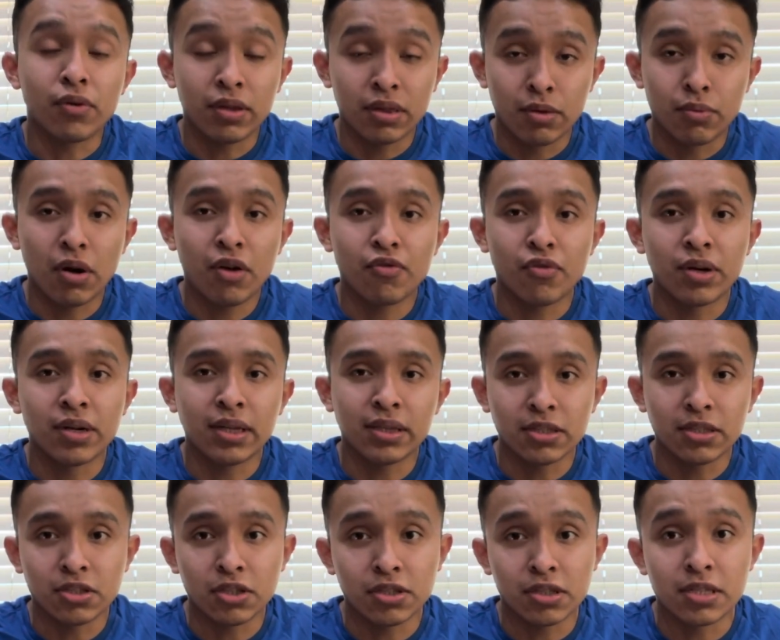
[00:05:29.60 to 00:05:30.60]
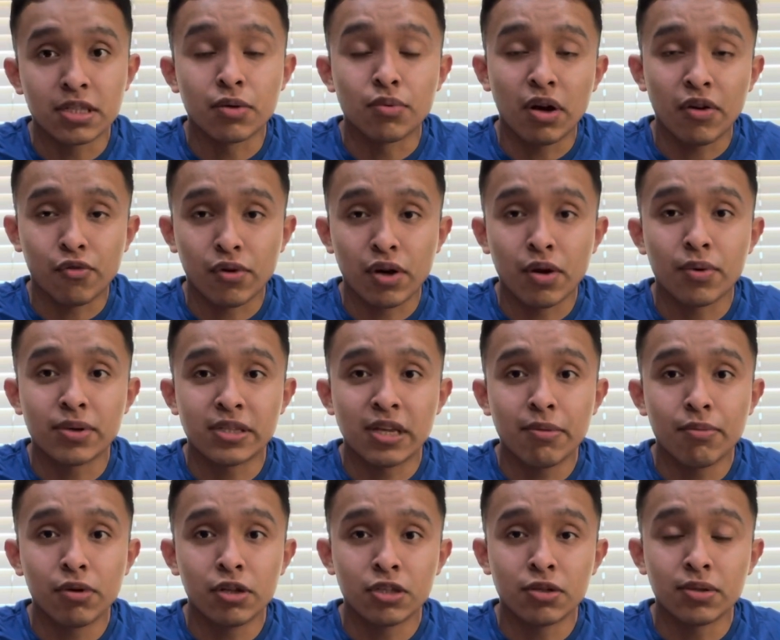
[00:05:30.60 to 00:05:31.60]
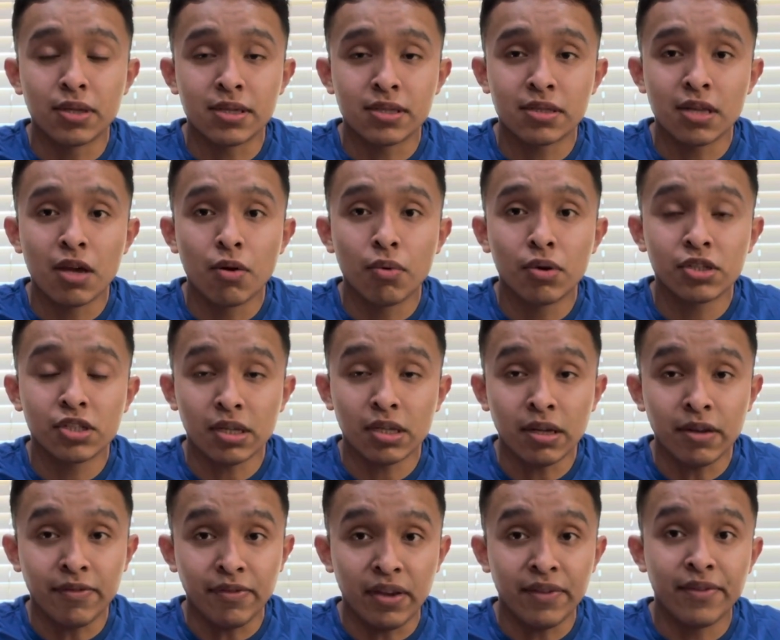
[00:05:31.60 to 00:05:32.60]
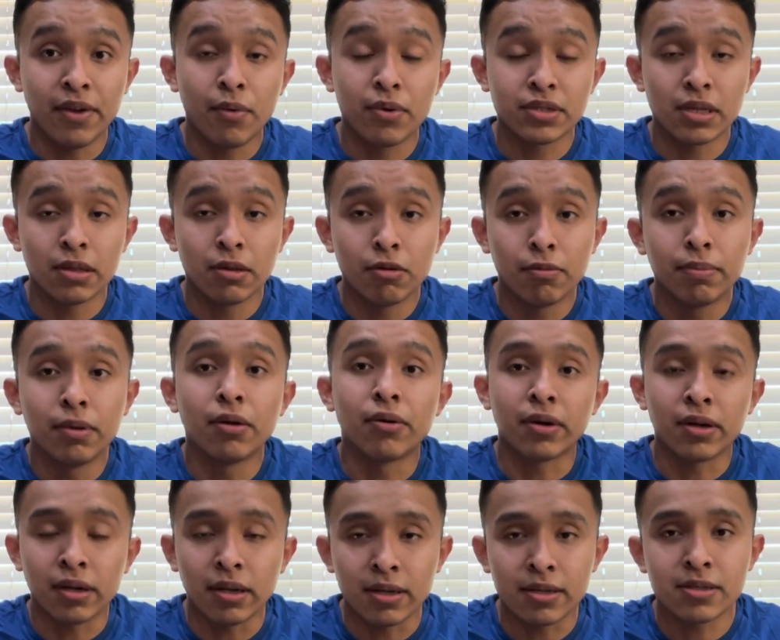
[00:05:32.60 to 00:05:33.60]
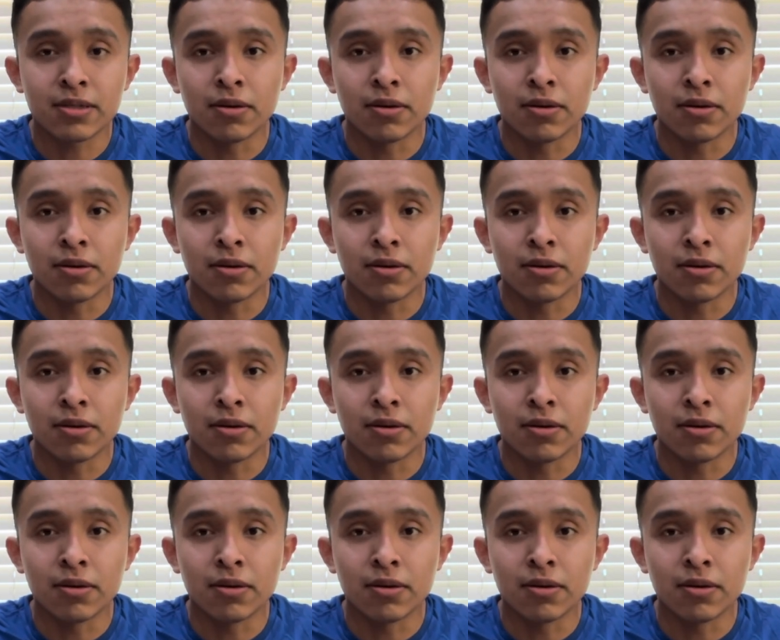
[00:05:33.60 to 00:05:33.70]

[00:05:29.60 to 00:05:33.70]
referee, not the judges. The referee was able to distinguish if it was a low blow or not.